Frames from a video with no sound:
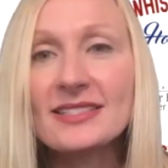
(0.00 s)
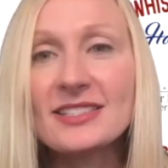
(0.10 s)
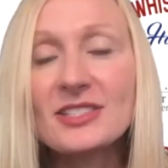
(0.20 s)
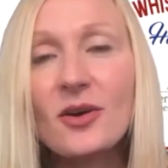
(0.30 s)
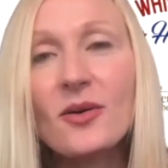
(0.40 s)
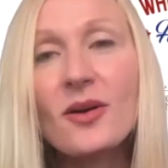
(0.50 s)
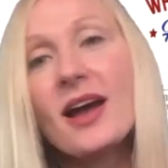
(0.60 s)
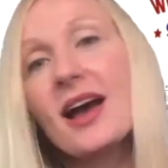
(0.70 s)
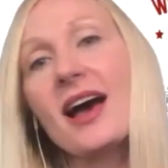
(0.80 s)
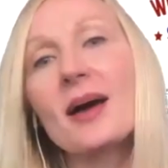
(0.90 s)
And so
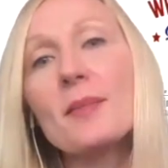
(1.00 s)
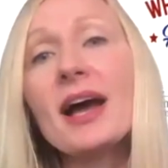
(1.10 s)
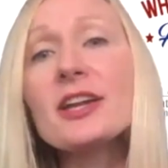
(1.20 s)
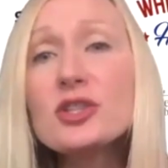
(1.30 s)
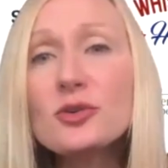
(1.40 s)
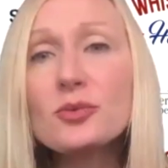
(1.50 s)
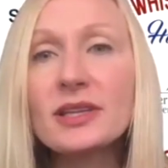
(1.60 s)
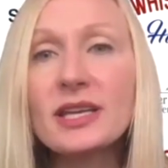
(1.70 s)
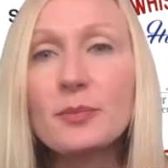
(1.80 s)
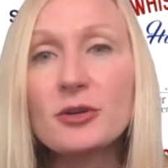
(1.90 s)
I do
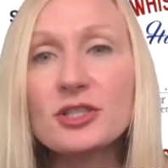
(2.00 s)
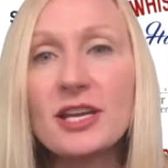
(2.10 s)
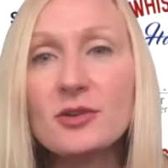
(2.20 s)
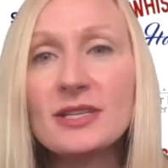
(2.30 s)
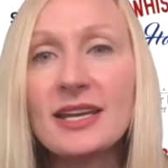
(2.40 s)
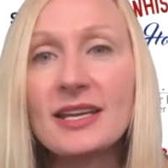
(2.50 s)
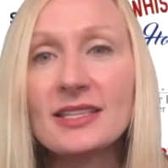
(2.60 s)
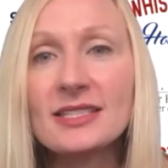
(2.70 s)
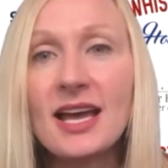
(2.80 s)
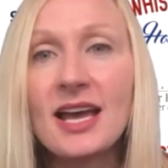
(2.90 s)
really appreciate you taking the
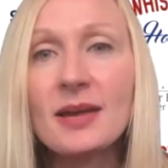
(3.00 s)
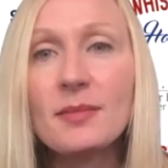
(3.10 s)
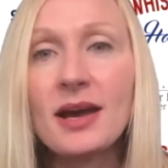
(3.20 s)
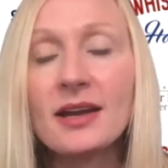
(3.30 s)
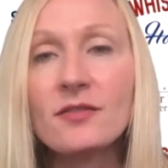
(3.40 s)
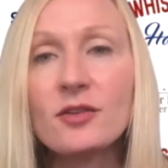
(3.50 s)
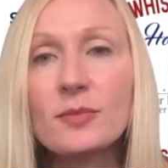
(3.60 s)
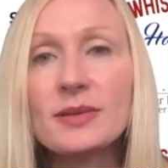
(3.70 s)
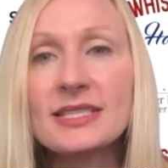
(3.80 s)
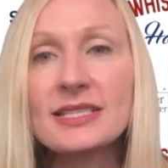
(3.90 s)
time out of your
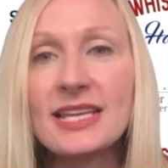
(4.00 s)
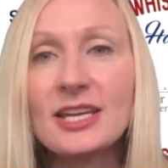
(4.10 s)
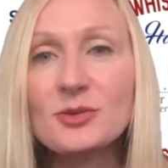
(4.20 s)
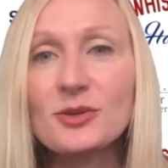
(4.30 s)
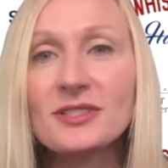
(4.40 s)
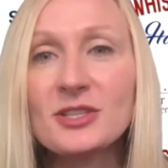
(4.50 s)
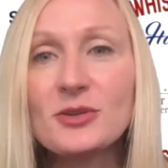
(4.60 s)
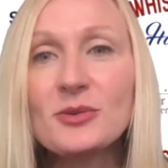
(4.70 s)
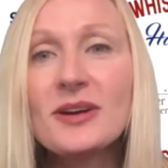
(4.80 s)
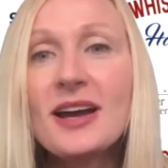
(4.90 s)
busy schedule
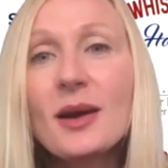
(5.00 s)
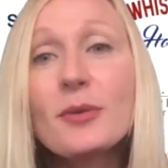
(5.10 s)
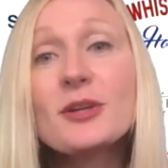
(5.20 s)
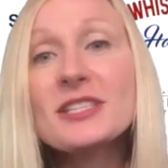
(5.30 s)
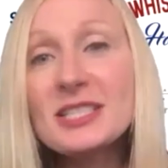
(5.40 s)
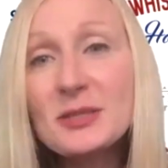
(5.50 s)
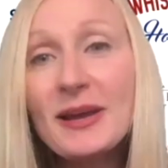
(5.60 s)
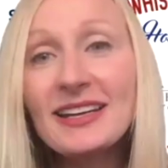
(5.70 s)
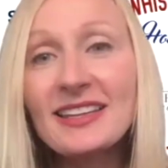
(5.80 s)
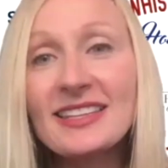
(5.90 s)
to
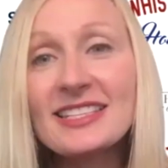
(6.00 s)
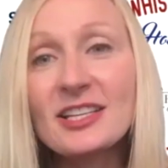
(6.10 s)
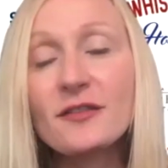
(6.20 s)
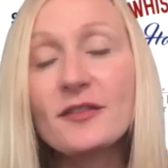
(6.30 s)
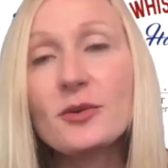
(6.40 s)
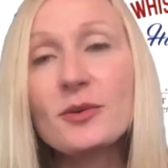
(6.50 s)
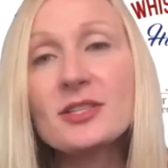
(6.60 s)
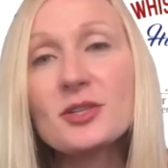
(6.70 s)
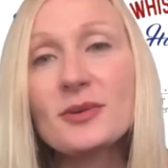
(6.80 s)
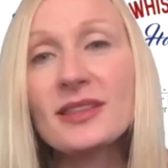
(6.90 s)
participate in this interview and
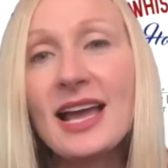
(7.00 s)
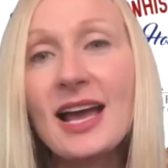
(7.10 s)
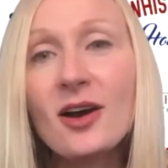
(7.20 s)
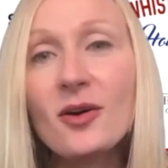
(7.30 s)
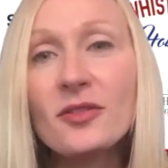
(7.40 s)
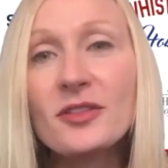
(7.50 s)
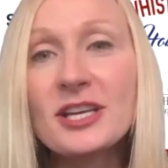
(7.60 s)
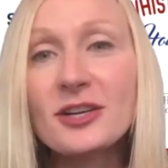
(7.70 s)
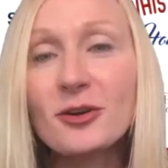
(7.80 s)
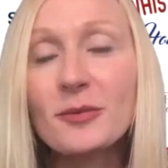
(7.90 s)
to allow the
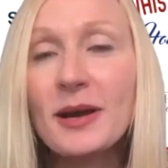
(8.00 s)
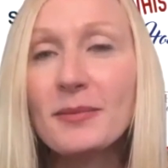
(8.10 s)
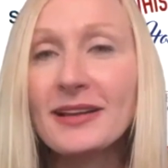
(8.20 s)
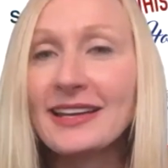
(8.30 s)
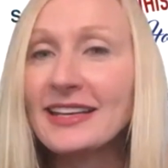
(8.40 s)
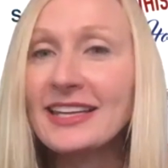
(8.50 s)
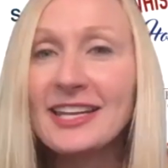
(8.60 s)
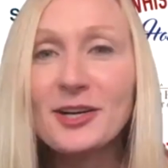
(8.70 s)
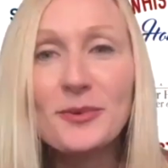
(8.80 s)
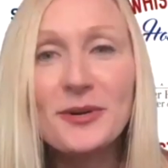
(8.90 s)
general public in a
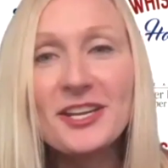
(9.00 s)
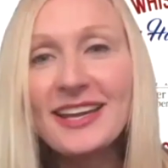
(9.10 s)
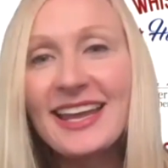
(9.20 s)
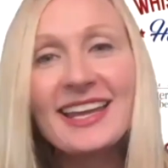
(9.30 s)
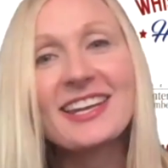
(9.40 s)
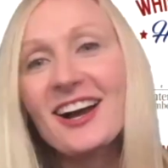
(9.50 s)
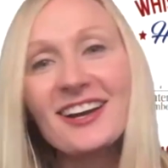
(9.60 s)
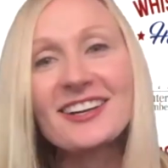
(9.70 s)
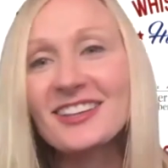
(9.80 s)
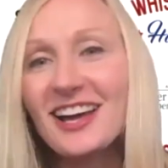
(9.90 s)
year where you can't knock
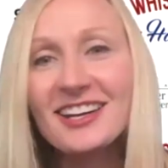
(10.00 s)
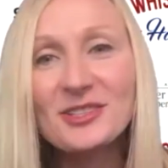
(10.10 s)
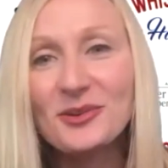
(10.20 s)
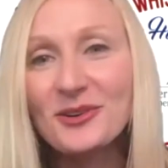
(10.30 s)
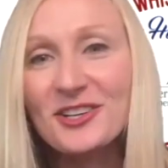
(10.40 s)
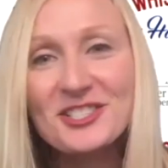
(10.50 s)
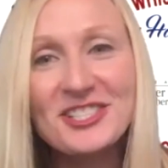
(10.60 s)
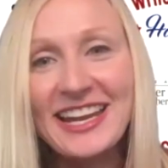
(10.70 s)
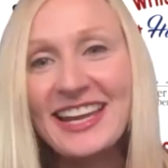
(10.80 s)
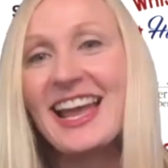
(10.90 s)
on a lot of doors, you
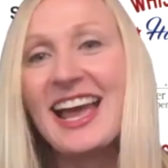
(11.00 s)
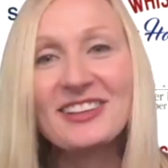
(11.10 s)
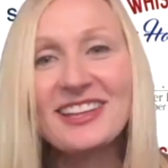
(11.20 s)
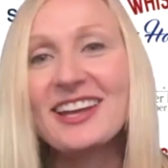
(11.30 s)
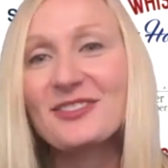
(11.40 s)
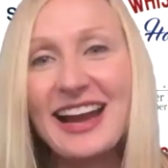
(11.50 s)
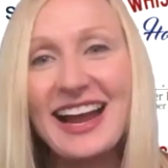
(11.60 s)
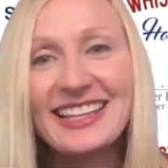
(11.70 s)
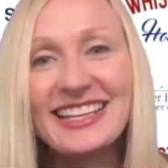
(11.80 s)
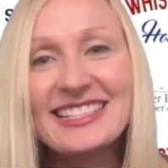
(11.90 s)
can't have a lot of
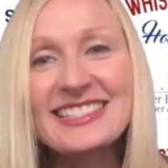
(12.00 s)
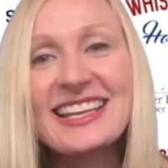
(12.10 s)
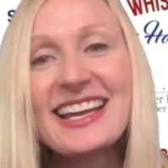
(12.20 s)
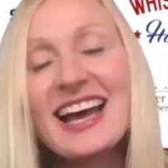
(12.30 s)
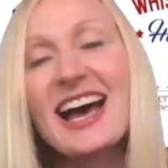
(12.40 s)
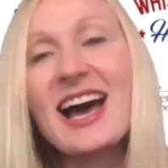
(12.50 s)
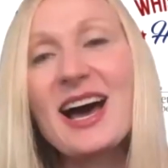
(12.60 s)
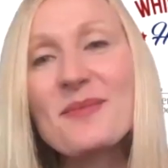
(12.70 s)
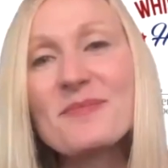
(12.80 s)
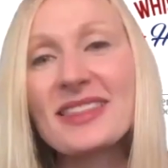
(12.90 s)
rallies,
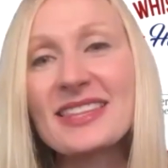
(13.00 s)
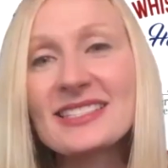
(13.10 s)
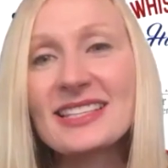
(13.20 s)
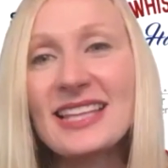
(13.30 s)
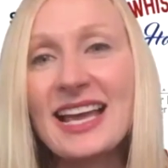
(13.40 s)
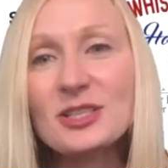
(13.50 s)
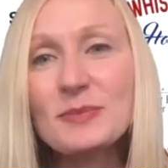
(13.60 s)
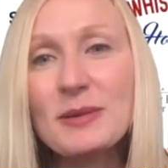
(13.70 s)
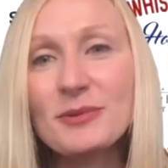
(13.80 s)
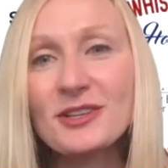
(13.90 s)
but this allows
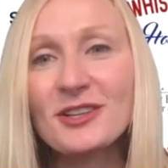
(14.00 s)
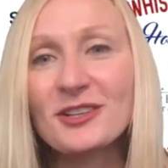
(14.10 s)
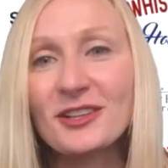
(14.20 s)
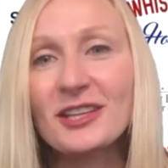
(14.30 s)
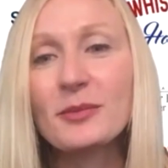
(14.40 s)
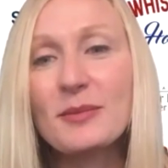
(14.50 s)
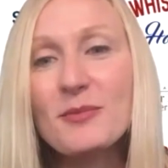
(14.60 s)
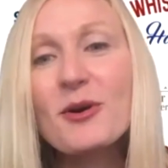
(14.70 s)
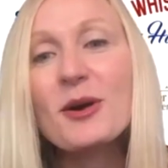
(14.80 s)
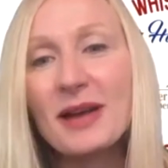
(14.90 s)
people to learn a little bit
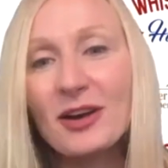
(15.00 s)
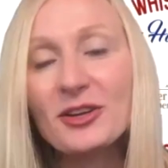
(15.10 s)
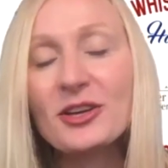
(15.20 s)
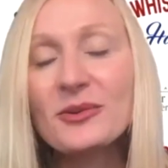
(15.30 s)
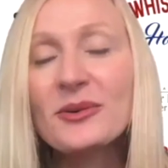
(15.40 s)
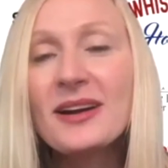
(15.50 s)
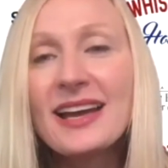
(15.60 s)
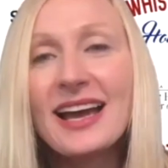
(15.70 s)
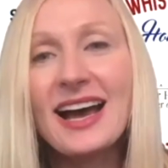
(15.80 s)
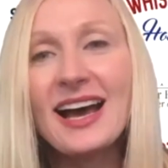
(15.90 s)
more about you
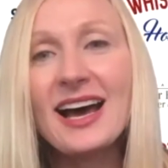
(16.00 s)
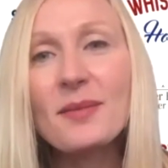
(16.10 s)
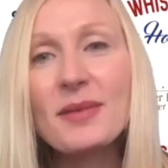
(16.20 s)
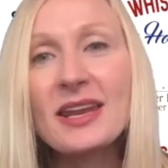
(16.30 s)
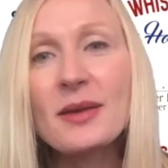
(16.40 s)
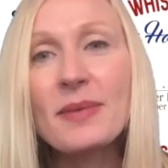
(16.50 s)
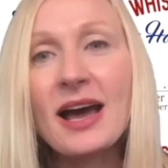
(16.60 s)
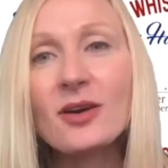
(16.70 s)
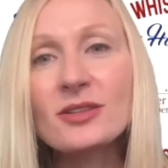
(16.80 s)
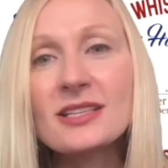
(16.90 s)
and
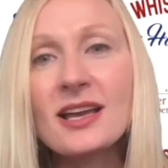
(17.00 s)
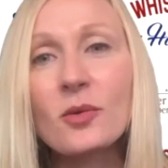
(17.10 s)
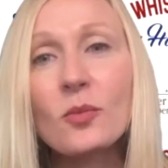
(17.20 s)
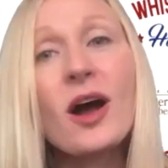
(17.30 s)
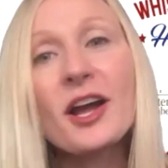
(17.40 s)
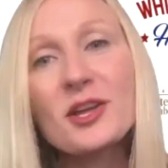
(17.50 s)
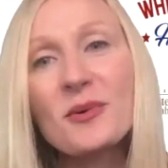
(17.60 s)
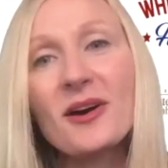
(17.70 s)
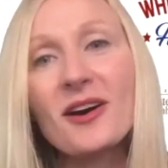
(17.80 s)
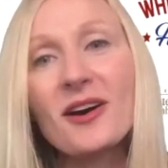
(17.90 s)
about why you
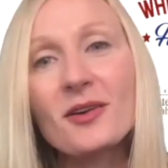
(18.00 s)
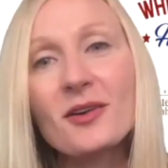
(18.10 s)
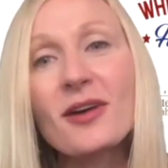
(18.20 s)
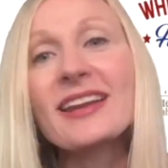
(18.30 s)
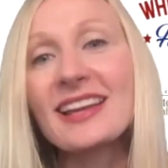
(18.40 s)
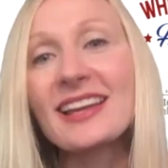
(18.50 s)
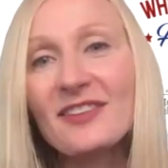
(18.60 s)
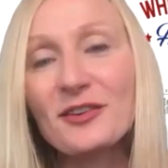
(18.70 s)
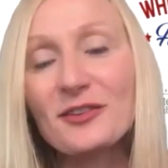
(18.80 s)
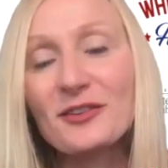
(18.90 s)
are running
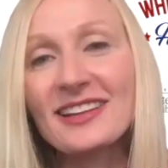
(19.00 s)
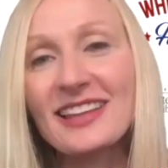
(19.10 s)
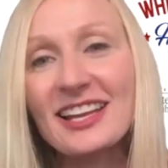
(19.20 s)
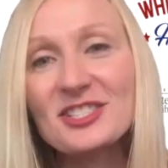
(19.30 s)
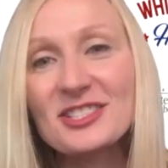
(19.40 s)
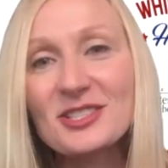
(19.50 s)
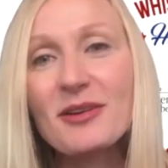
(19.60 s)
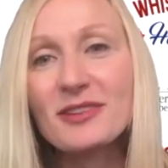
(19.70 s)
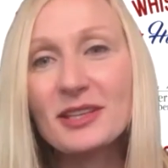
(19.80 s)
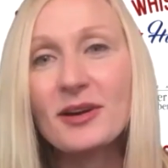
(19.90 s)
again for re-election. So I
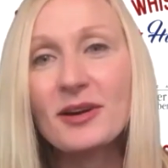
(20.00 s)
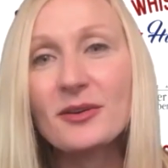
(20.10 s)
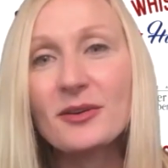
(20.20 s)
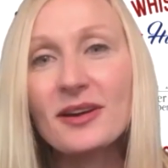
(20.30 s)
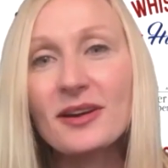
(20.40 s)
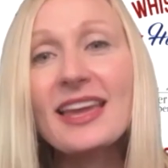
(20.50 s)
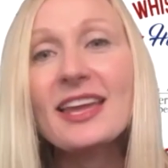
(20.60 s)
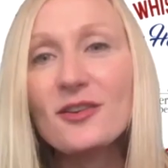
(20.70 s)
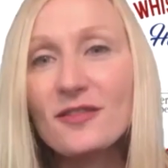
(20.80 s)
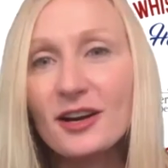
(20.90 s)
really want to thank
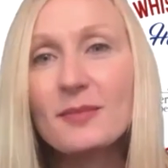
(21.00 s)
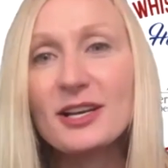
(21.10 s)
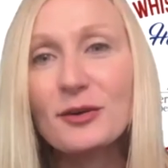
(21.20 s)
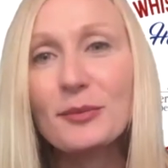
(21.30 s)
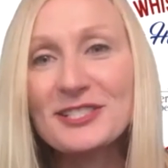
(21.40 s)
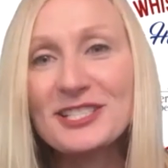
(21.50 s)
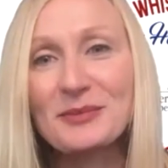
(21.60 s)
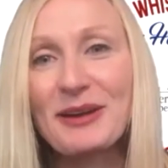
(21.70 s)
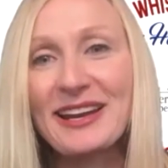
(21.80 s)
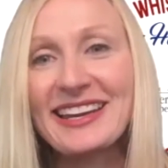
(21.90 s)
you very much for
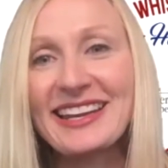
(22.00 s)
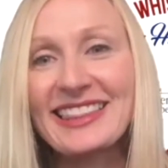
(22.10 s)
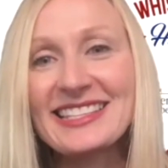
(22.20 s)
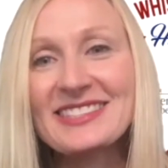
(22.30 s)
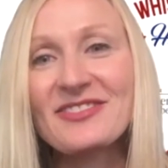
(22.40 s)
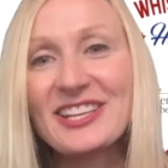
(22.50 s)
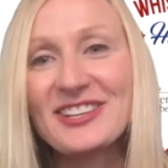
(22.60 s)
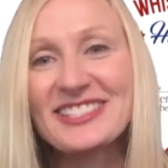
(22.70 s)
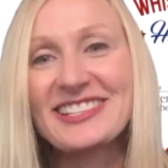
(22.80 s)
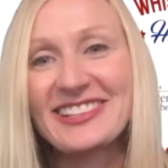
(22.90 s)
participating in this
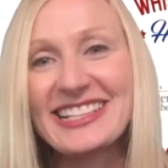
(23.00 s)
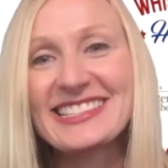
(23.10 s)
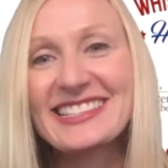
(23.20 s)
video series.